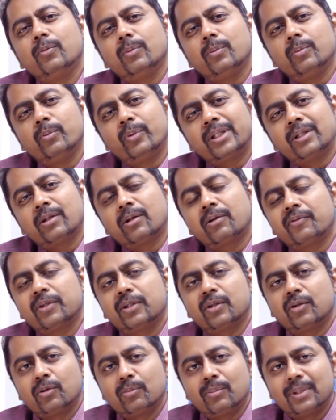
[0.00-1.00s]
with or
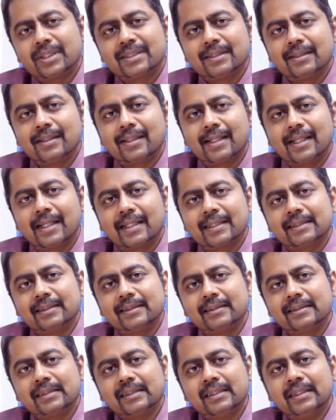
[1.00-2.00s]
without muscle
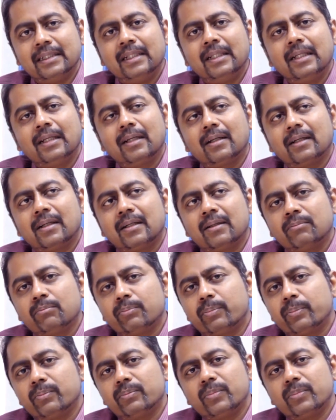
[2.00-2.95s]
relaxants um,